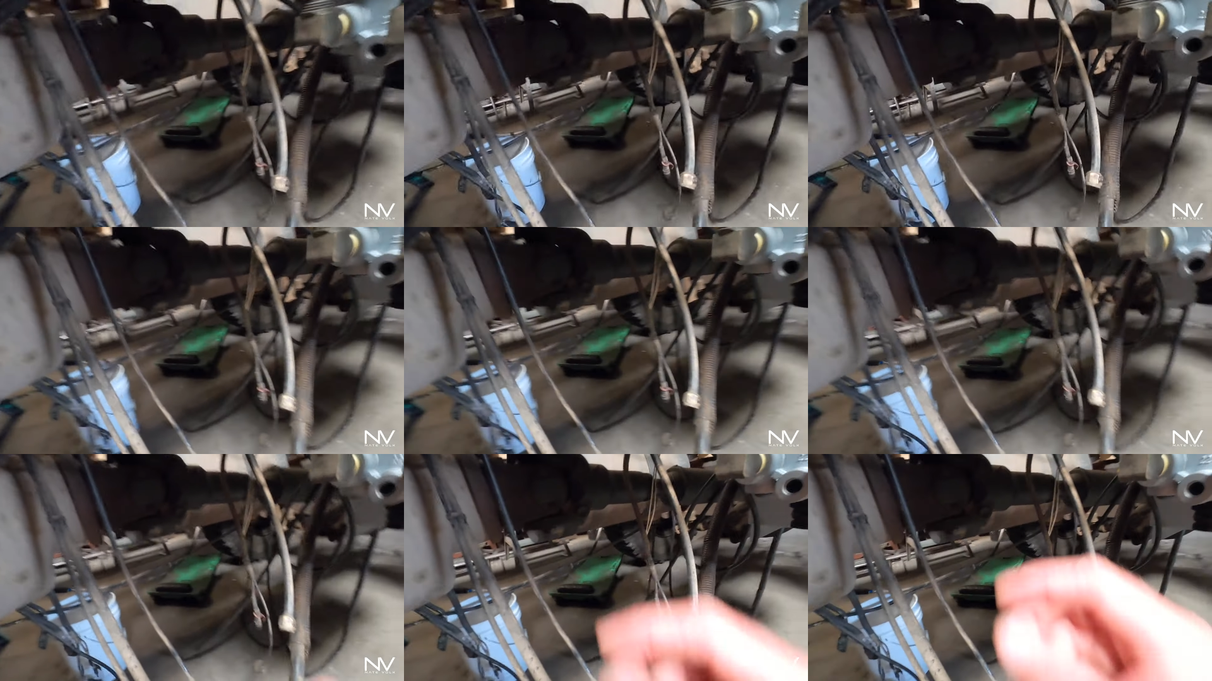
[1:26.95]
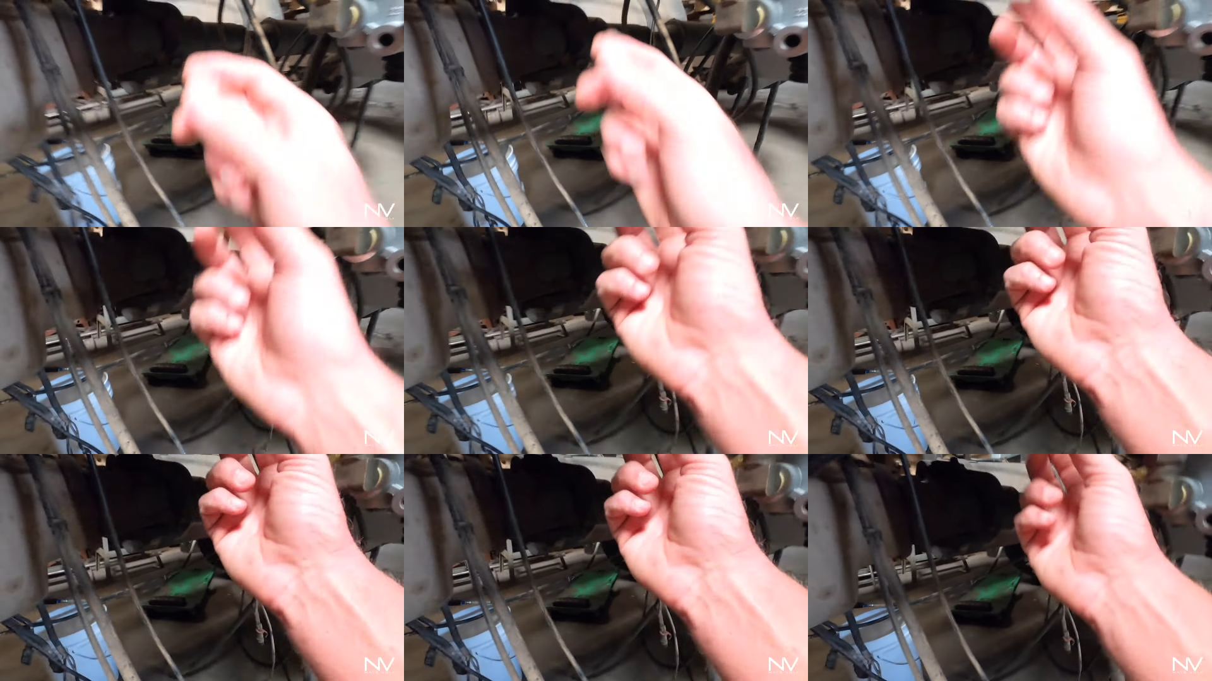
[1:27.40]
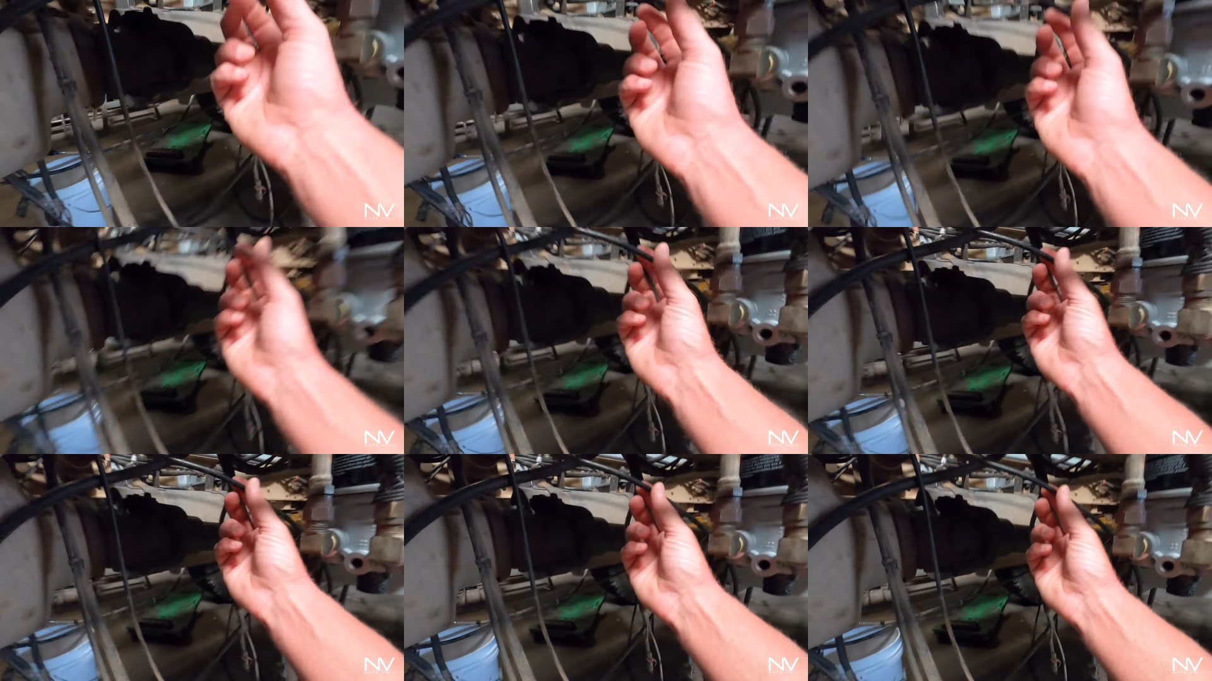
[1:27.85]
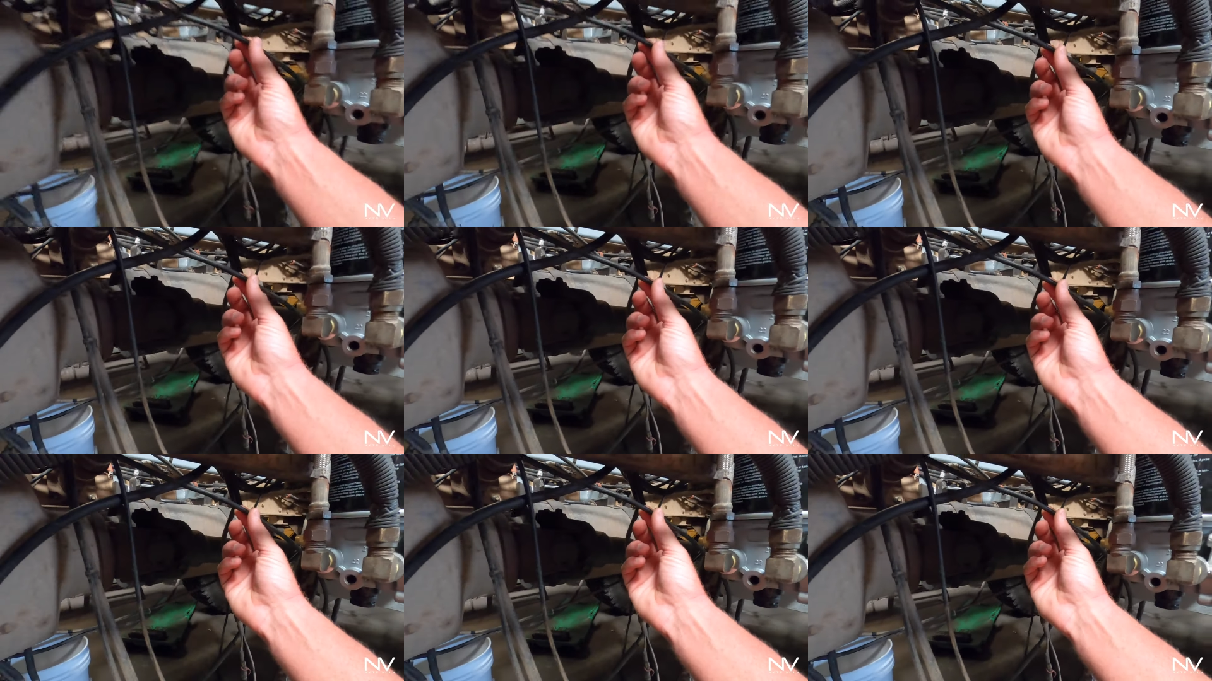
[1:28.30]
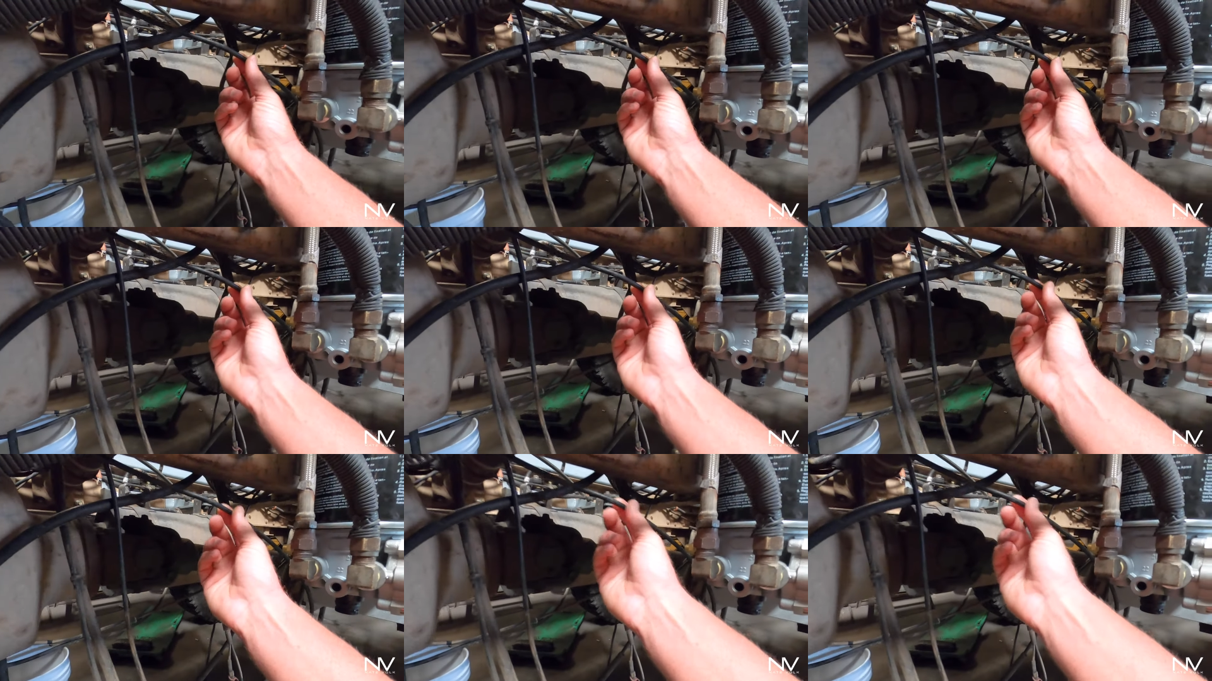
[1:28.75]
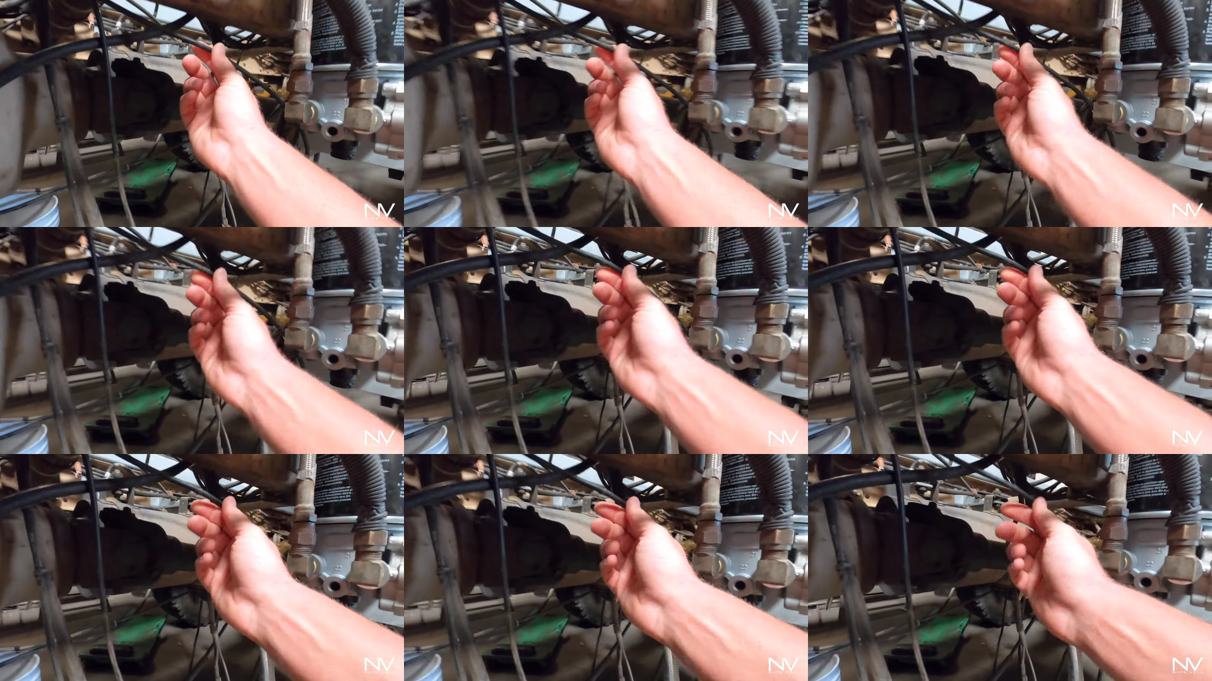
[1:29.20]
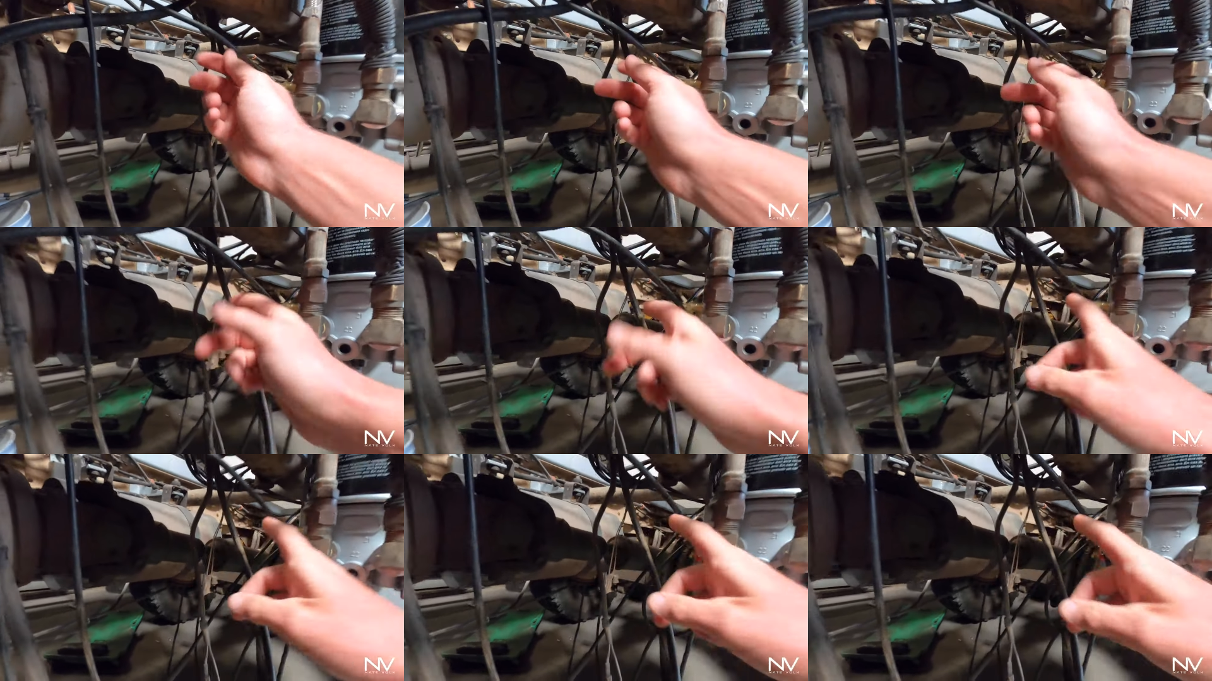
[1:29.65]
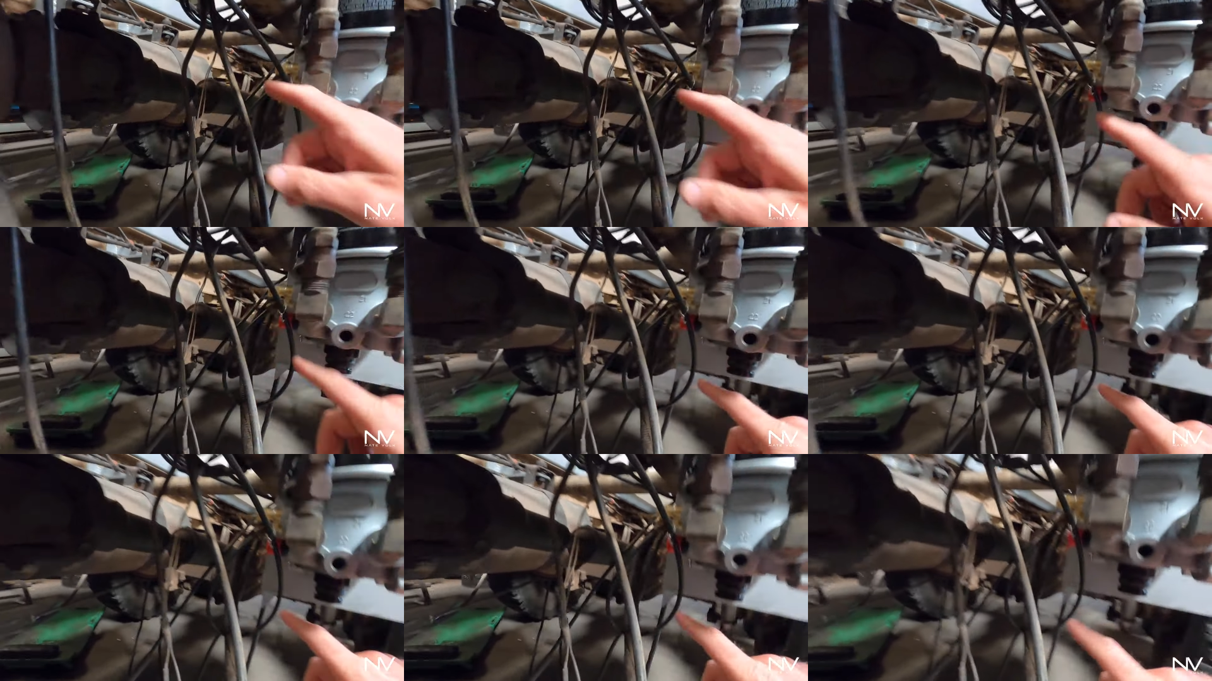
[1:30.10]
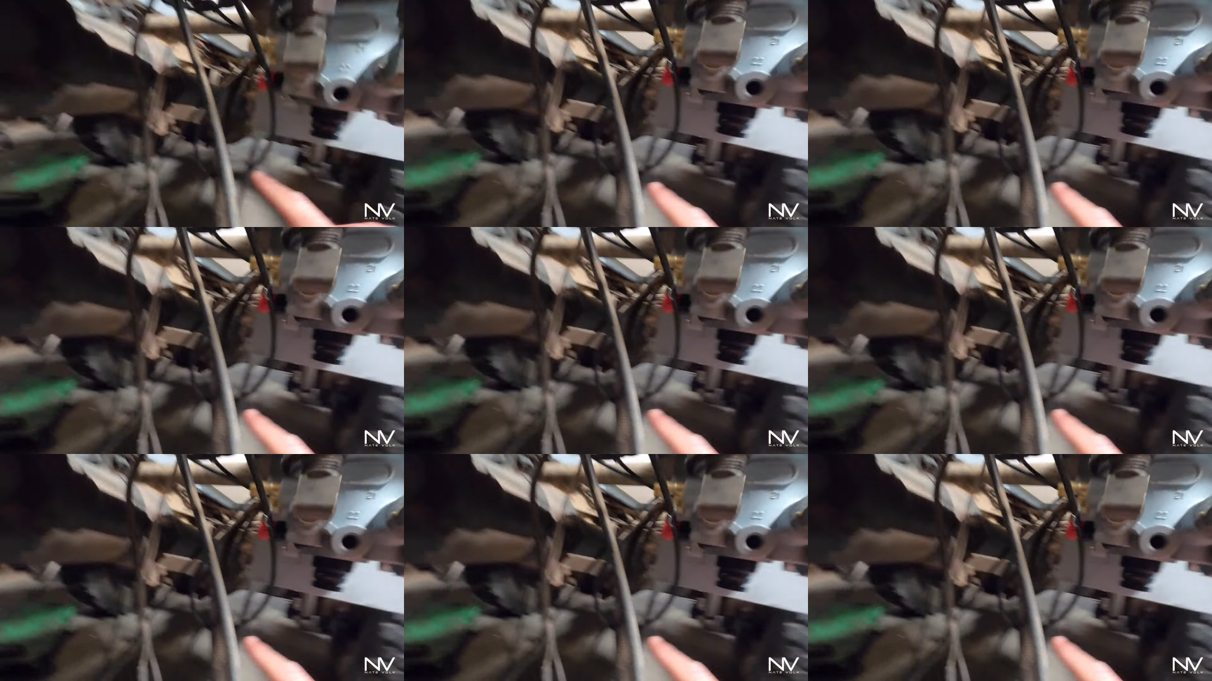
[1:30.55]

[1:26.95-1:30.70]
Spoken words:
[unreadable: no face in view]